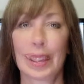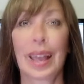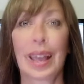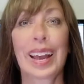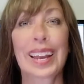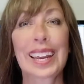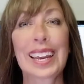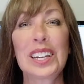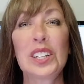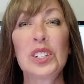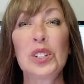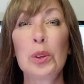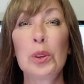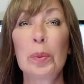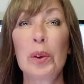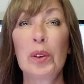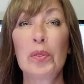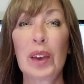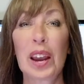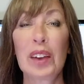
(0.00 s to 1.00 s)
Can you do me a
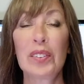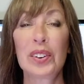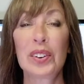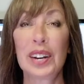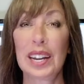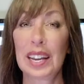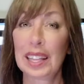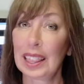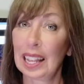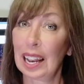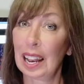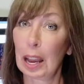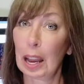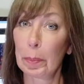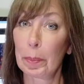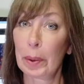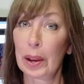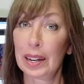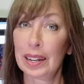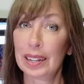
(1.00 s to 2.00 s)
favor and hit the like
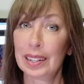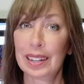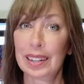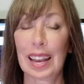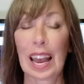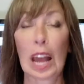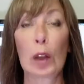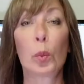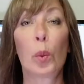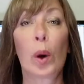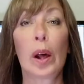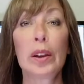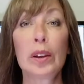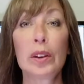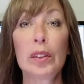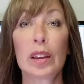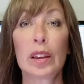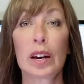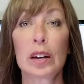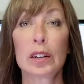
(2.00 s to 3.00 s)
button? And while you're
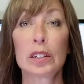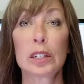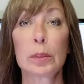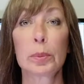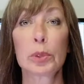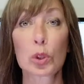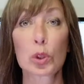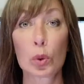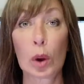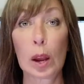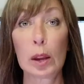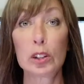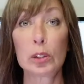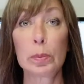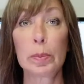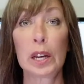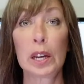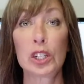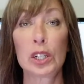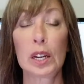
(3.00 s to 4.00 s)
there, subscribe to my
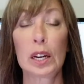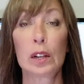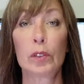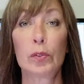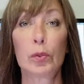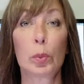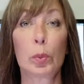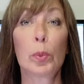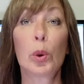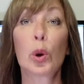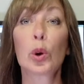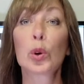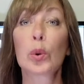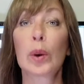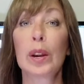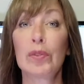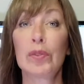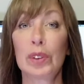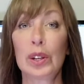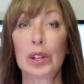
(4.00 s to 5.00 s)
channel for more great
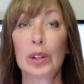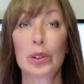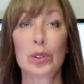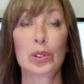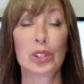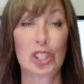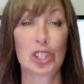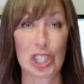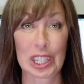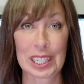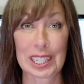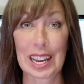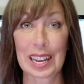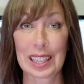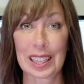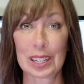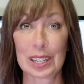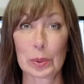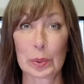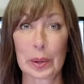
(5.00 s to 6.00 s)
videos just like
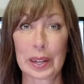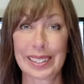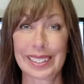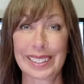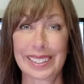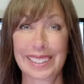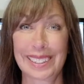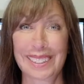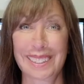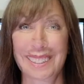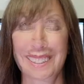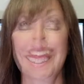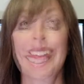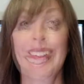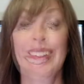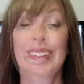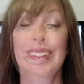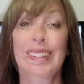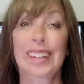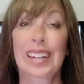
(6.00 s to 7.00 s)
this one.
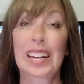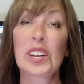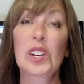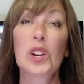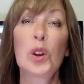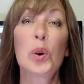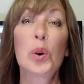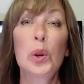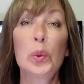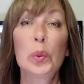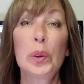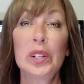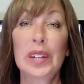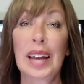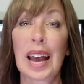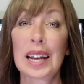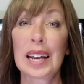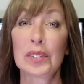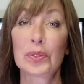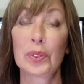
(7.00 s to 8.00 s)
Knowing when to
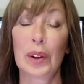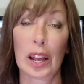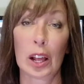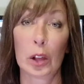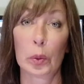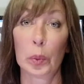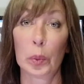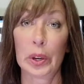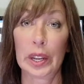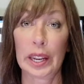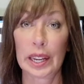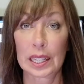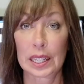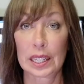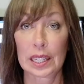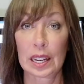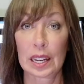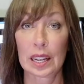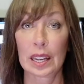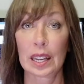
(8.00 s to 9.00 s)
ask for help when you get
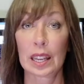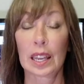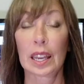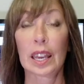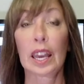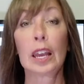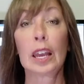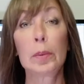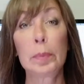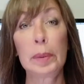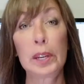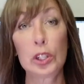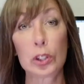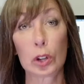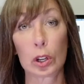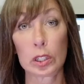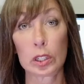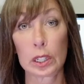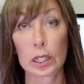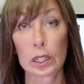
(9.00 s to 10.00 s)
stuck can be
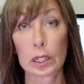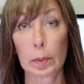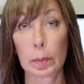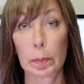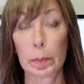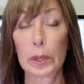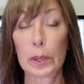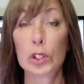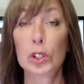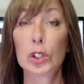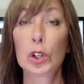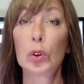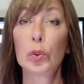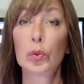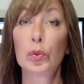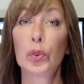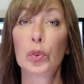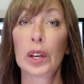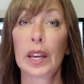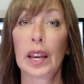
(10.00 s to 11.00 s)
daunting, but don't
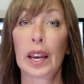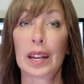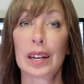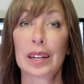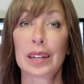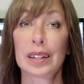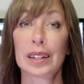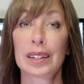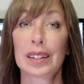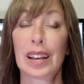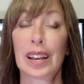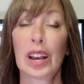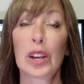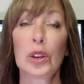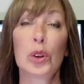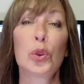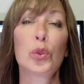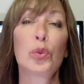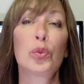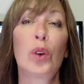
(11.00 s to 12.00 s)
forget,
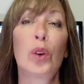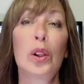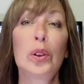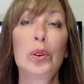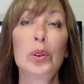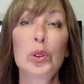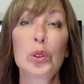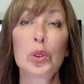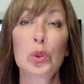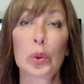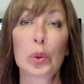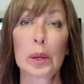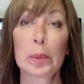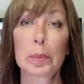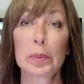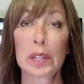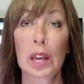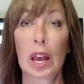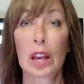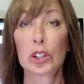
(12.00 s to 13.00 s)
you're following your dreams,
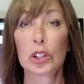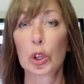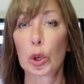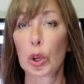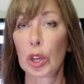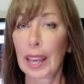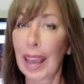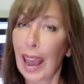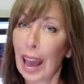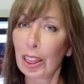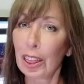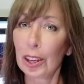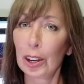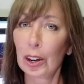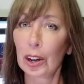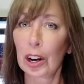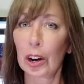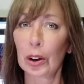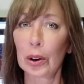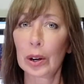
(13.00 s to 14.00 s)
so gather your
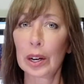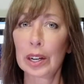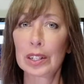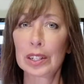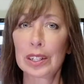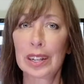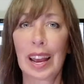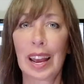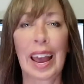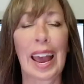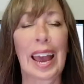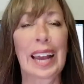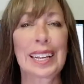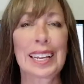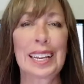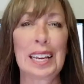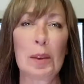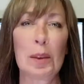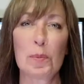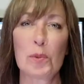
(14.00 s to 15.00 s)
courage and
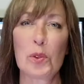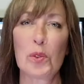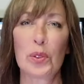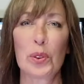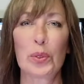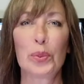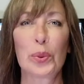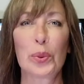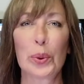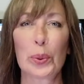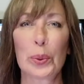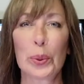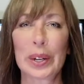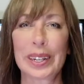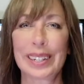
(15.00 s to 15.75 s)
keep moving forward.